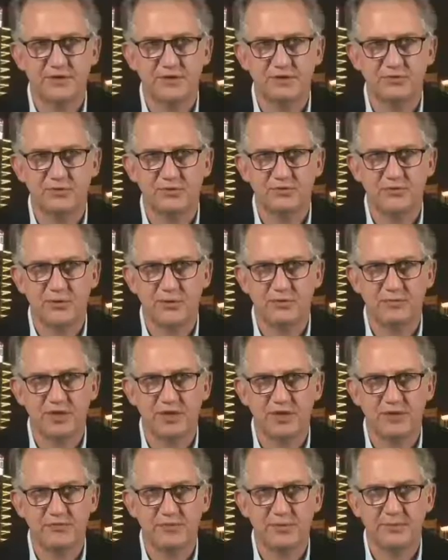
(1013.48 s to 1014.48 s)
to form the
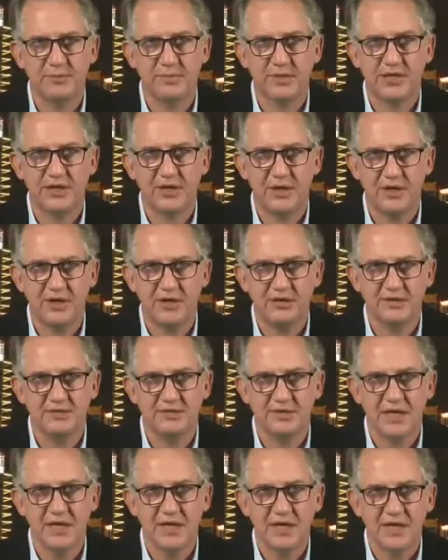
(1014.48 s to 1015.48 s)
government because
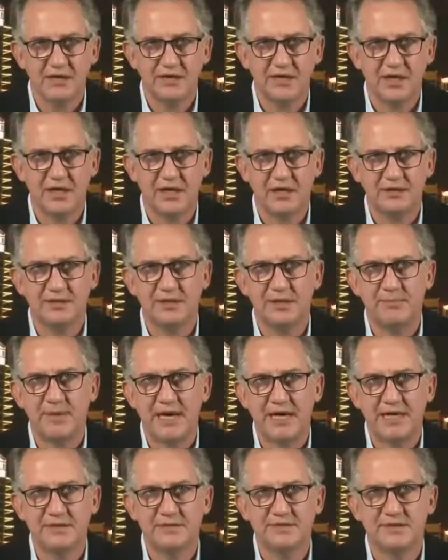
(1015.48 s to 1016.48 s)
there are
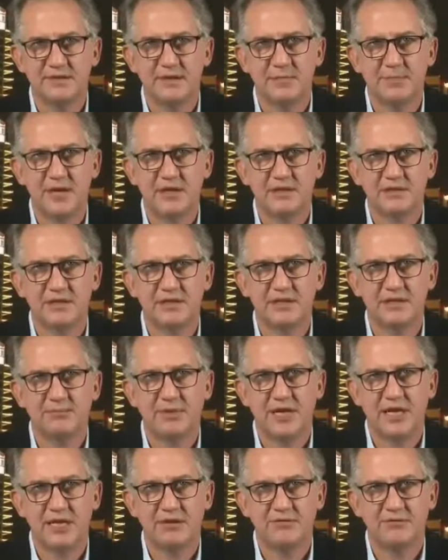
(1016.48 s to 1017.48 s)
demands apparently
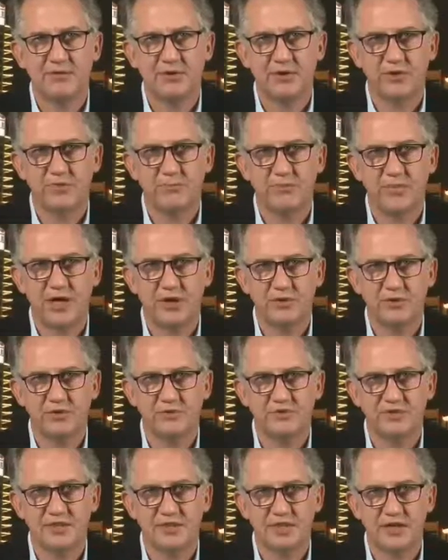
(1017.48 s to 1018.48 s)
by foreign powers
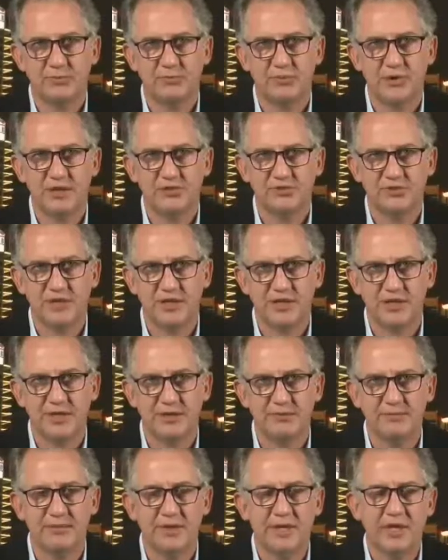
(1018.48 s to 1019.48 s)
that are pressuring
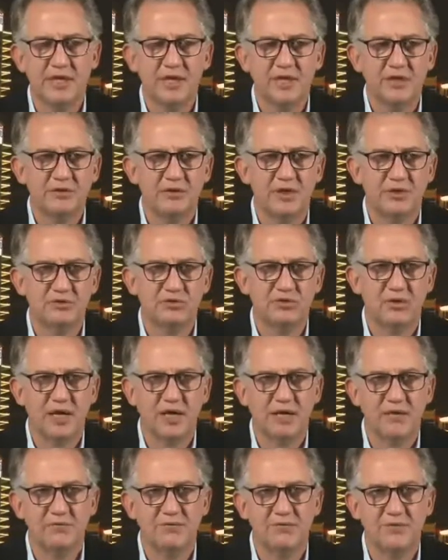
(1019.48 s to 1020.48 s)
him not to
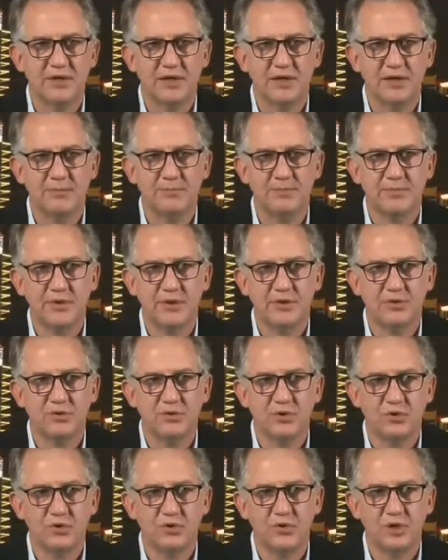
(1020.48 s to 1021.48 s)
have, um, you
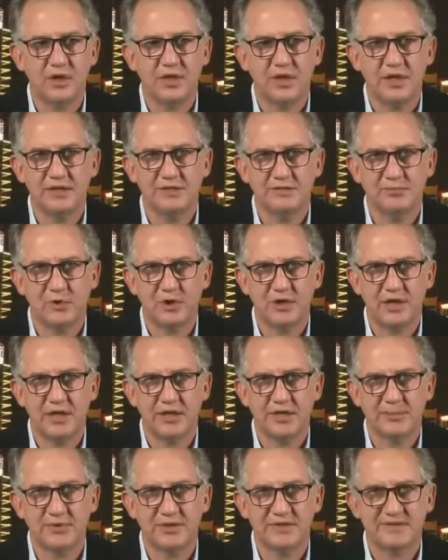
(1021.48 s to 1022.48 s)
know, Hezbollah
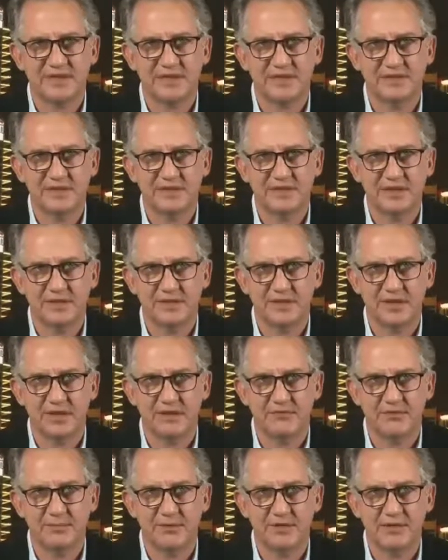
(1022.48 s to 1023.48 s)
represented implemented in the
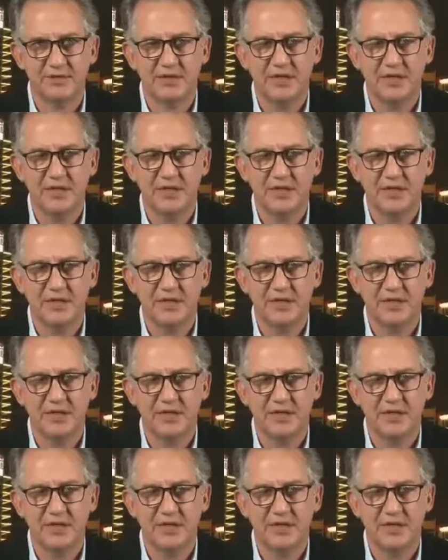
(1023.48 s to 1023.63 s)
government?